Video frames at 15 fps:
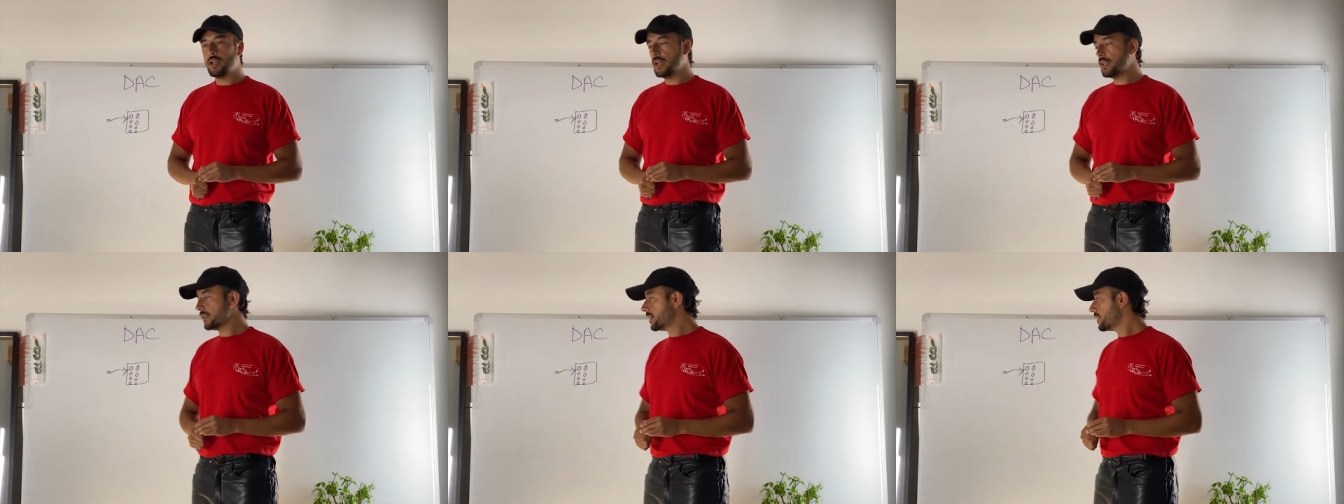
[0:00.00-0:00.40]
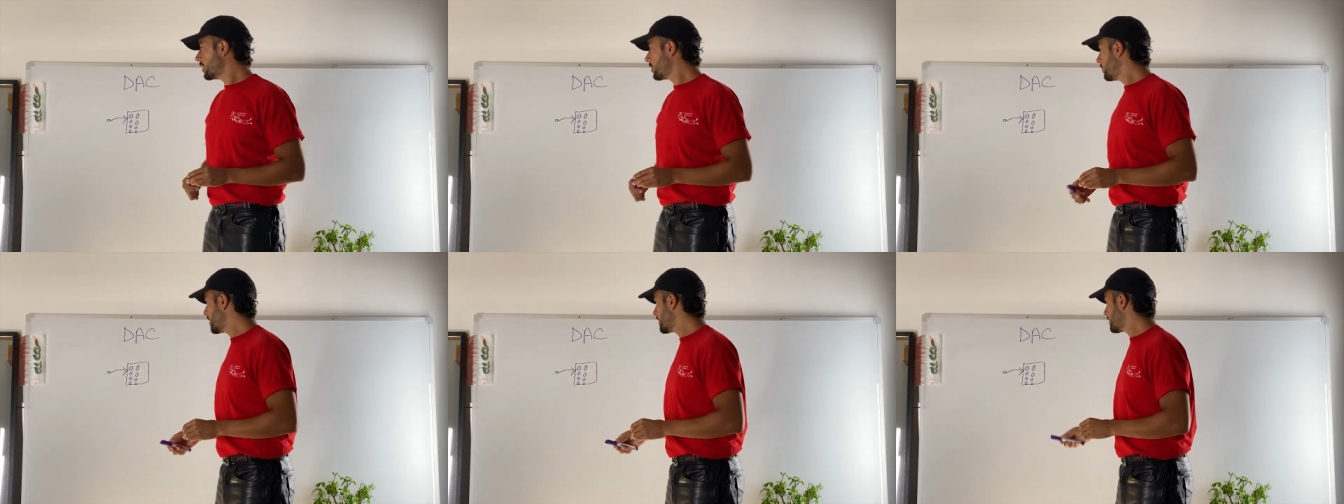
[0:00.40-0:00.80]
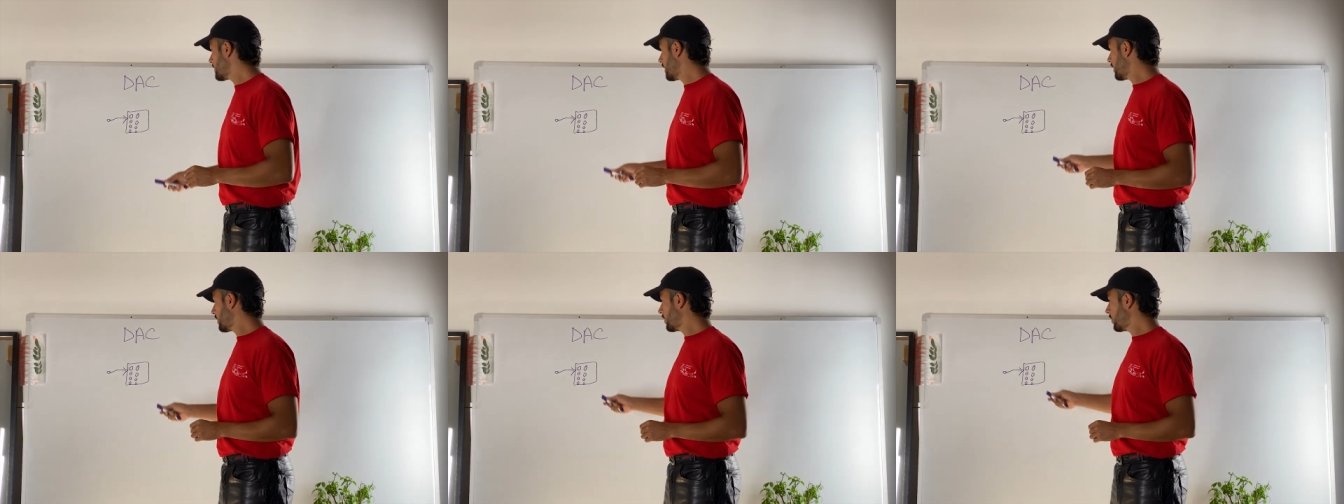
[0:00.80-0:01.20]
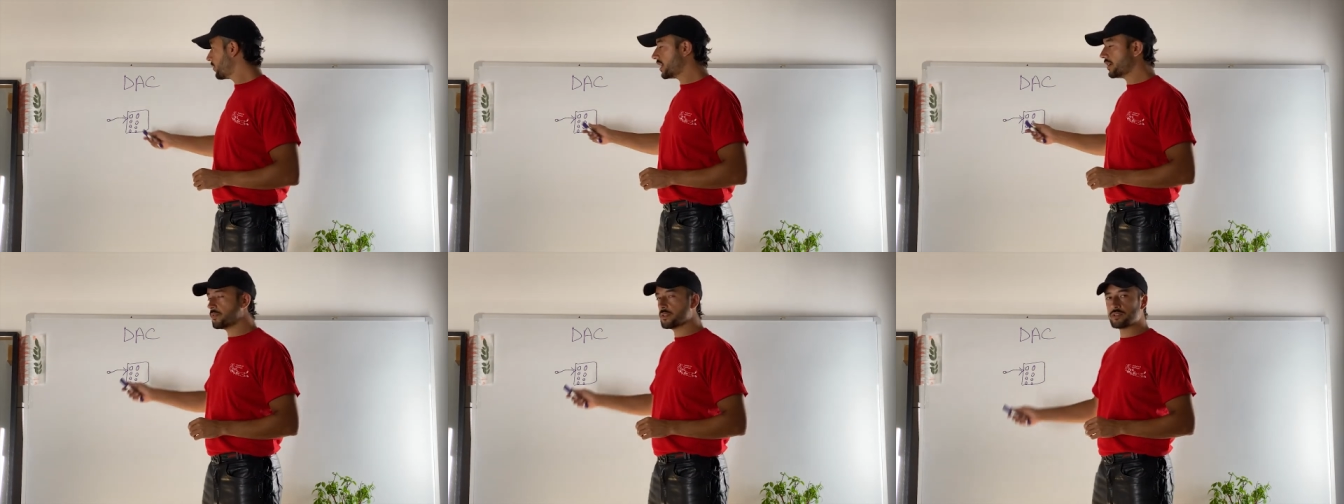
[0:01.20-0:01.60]
And then it means that New
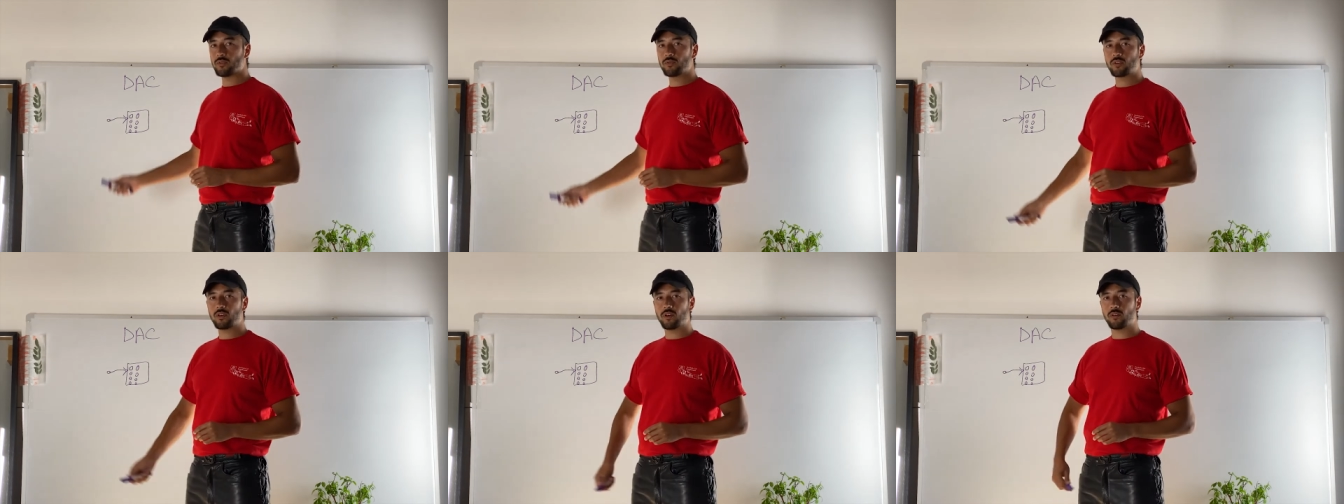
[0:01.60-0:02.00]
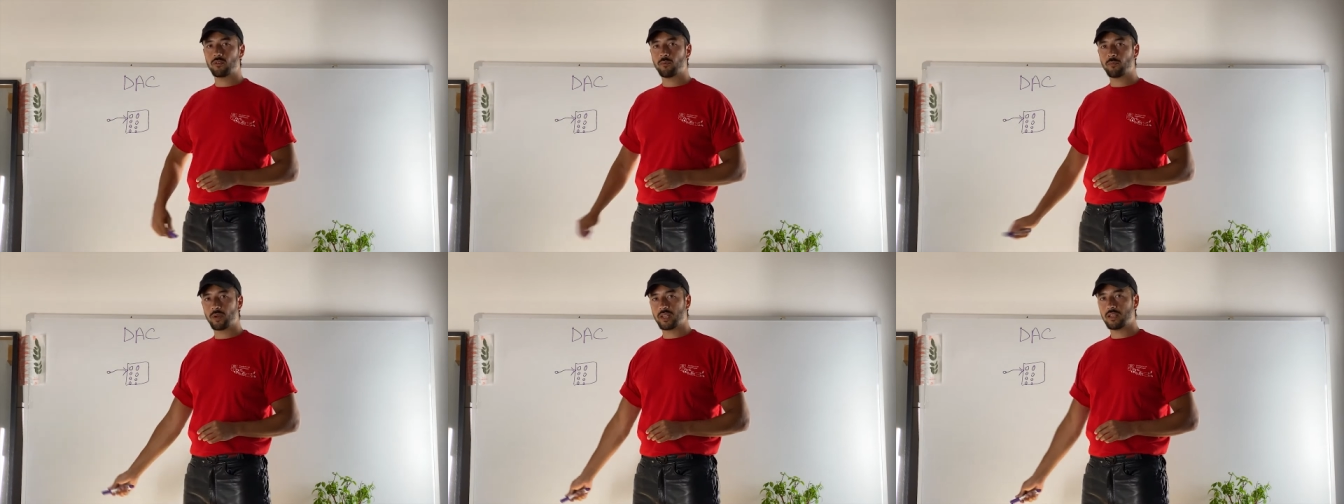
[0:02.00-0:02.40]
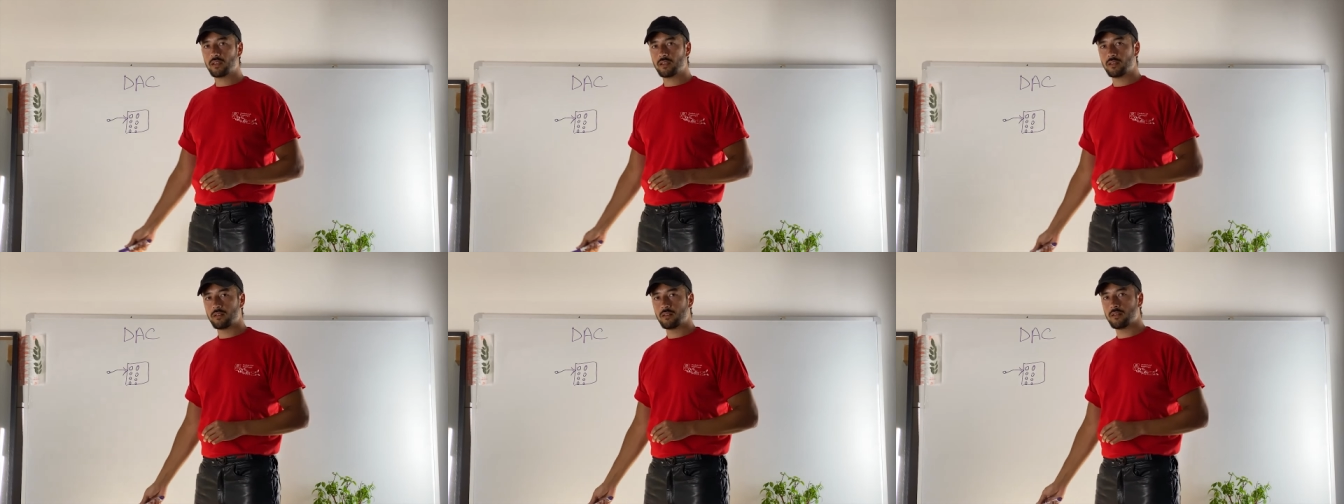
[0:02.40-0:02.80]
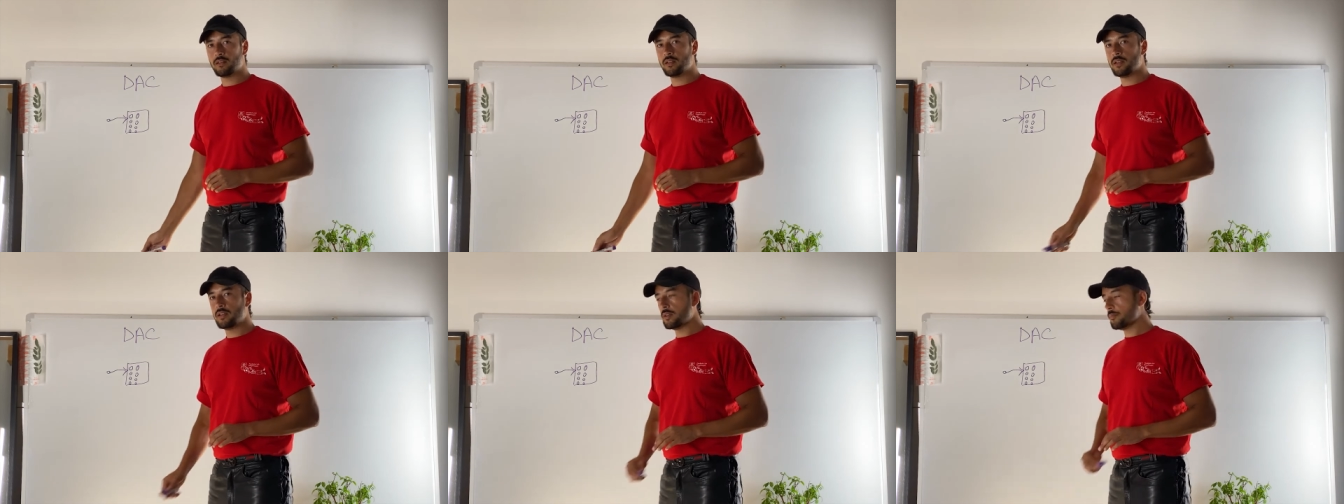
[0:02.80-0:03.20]
Life is no longer a company,
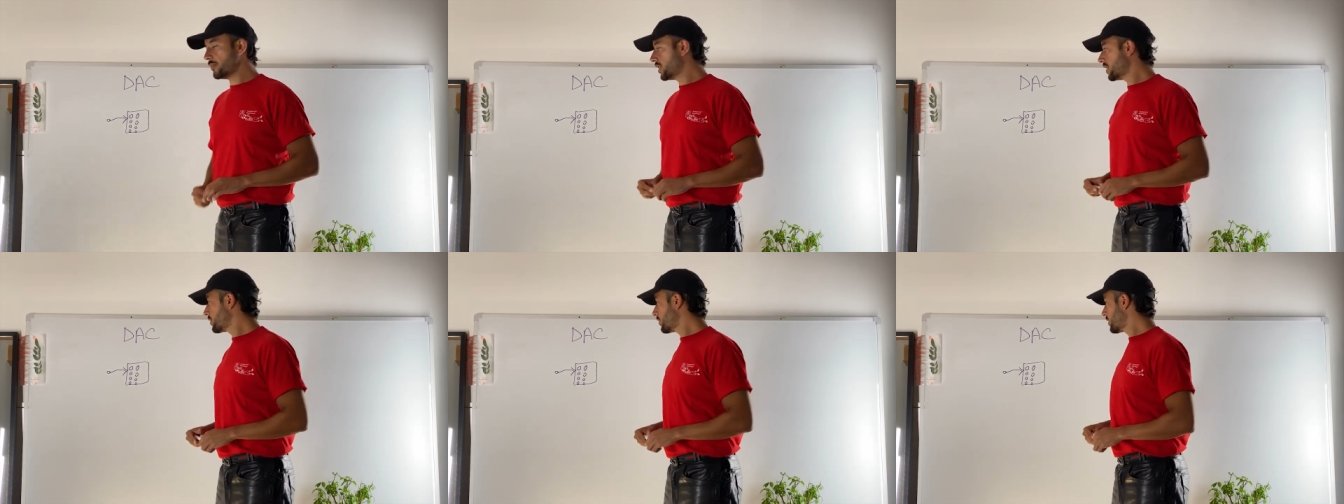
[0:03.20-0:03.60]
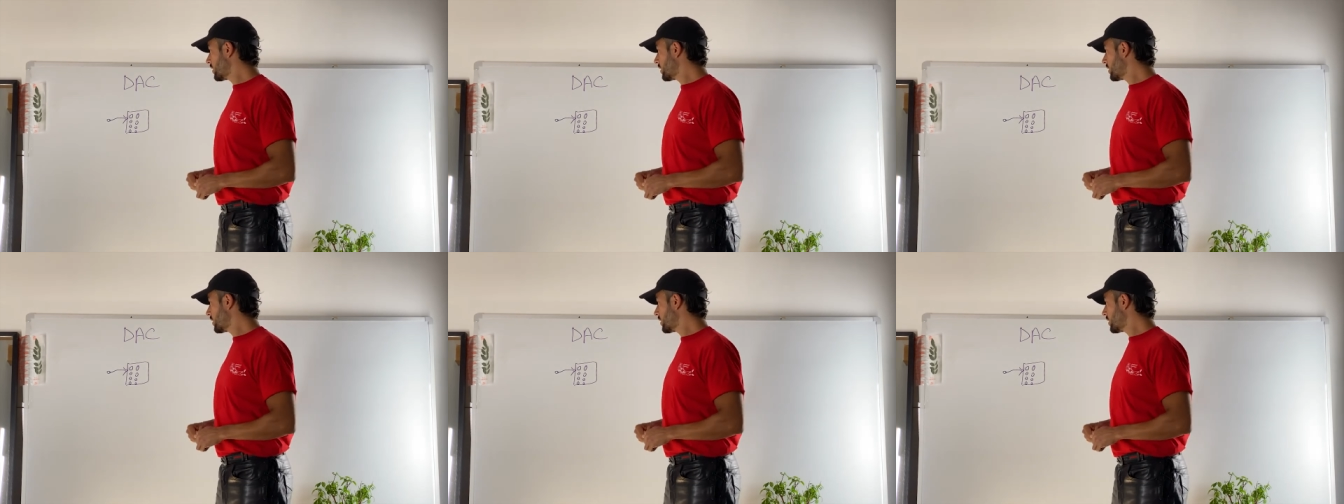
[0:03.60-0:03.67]
but it's a